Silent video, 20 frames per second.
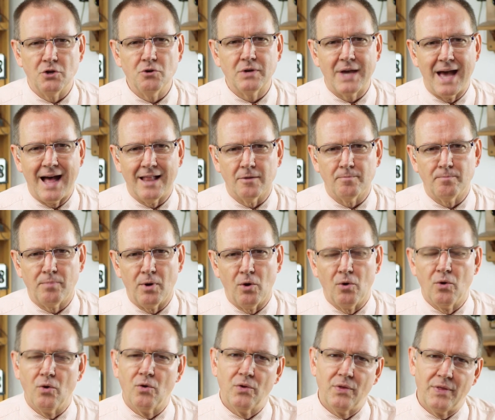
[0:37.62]
a new Gallup
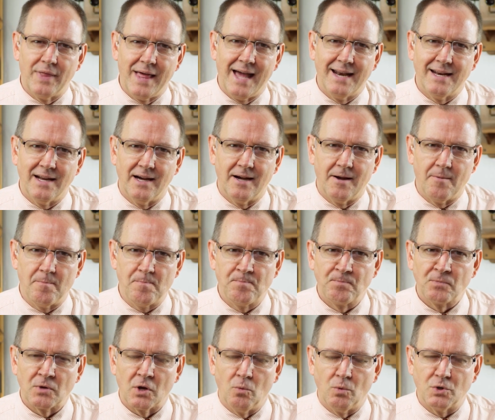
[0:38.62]
poll that um,
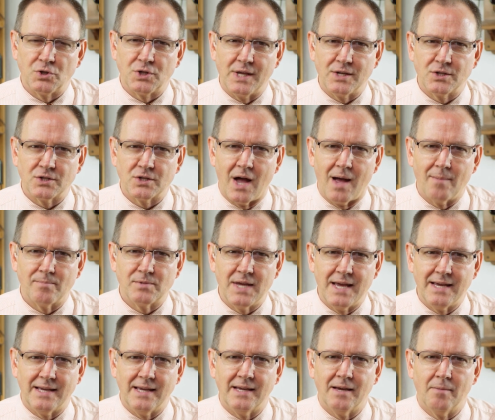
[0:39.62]
which they stopped
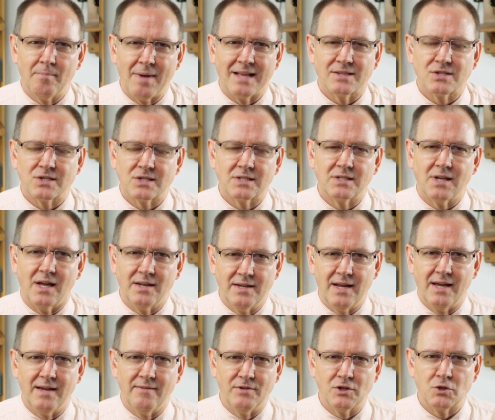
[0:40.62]
taking about
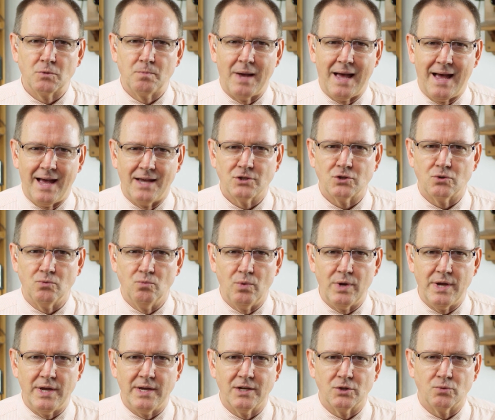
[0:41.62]
Sunday of this past
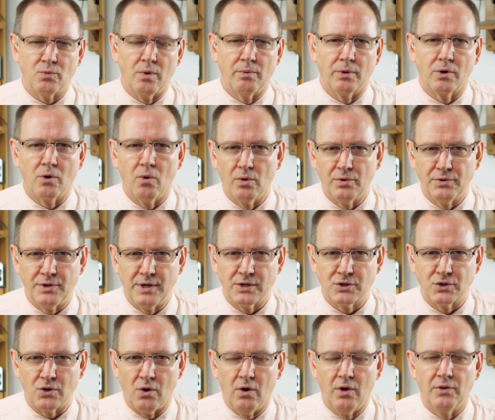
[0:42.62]
week, as we record
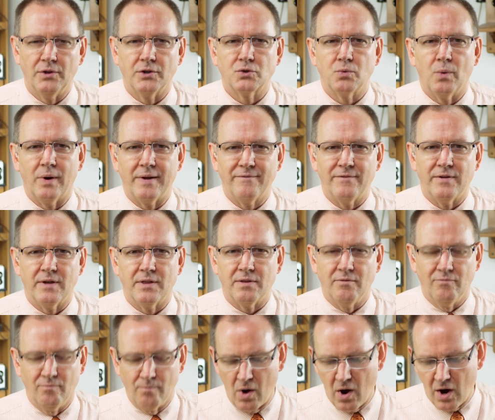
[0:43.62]
this on the twenty-fifth
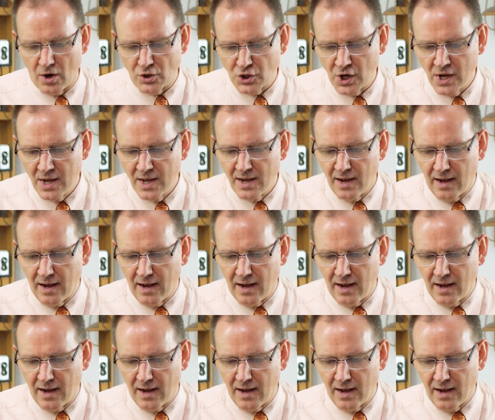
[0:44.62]
of March,